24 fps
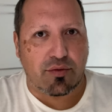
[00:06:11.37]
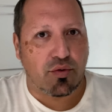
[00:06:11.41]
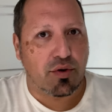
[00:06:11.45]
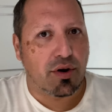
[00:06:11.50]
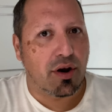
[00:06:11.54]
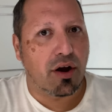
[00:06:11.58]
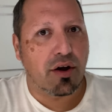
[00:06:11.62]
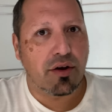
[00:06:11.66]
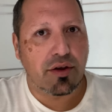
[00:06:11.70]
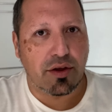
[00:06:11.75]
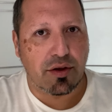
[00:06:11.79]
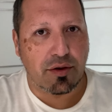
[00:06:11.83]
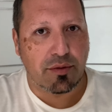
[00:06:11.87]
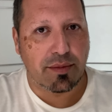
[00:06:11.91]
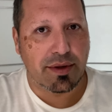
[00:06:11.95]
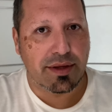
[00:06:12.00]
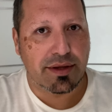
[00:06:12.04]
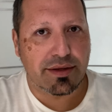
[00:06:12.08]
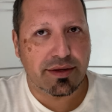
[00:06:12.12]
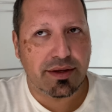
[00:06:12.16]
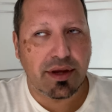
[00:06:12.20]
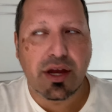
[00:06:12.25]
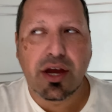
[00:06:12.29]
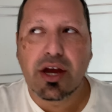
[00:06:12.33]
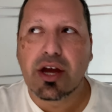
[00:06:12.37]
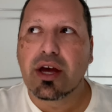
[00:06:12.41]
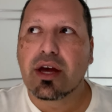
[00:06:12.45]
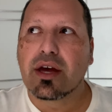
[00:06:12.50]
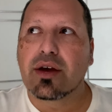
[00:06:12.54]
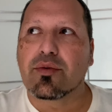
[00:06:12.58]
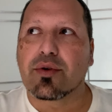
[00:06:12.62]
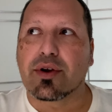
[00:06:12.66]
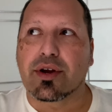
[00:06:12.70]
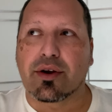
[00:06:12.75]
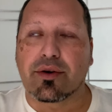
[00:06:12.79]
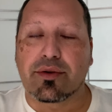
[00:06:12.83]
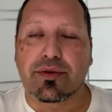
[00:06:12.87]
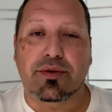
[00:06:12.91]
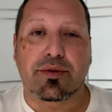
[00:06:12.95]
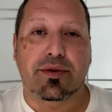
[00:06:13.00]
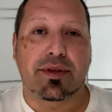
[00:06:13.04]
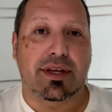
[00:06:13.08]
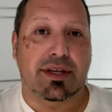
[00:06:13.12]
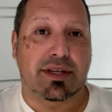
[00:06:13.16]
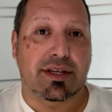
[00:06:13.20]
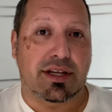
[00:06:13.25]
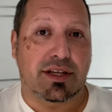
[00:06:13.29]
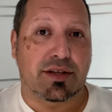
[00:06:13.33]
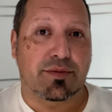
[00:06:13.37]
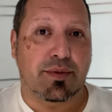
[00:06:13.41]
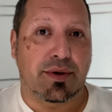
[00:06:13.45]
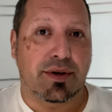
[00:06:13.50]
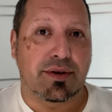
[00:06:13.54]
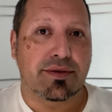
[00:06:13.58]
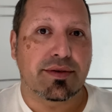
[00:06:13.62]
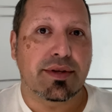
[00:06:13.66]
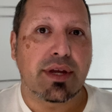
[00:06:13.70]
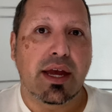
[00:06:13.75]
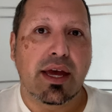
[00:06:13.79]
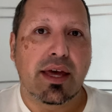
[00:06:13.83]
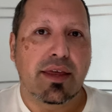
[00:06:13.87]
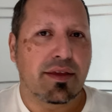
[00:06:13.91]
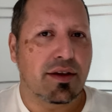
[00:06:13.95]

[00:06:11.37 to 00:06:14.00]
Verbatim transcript: We're all humans. We're going through this experience.